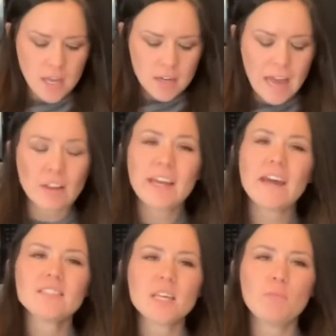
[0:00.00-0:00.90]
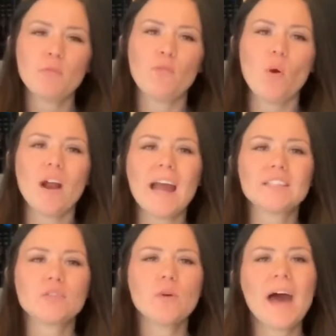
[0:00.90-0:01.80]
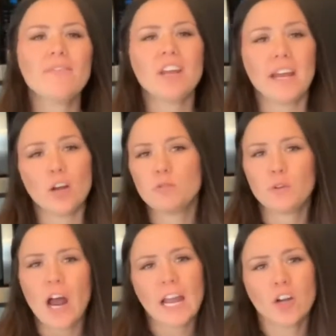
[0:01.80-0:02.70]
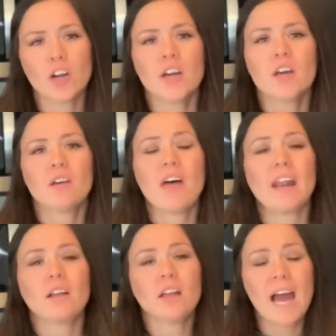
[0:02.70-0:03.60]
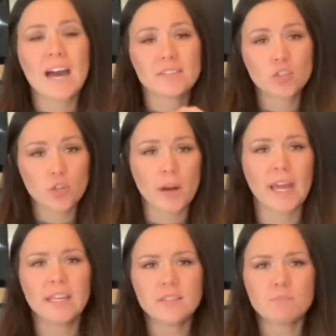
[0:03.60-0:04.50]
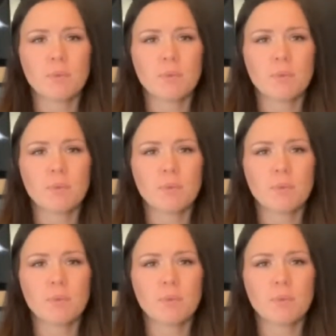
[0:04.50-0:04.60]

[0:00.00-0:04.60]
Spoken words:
Now, like I said before, I do have an air fryer that has trays,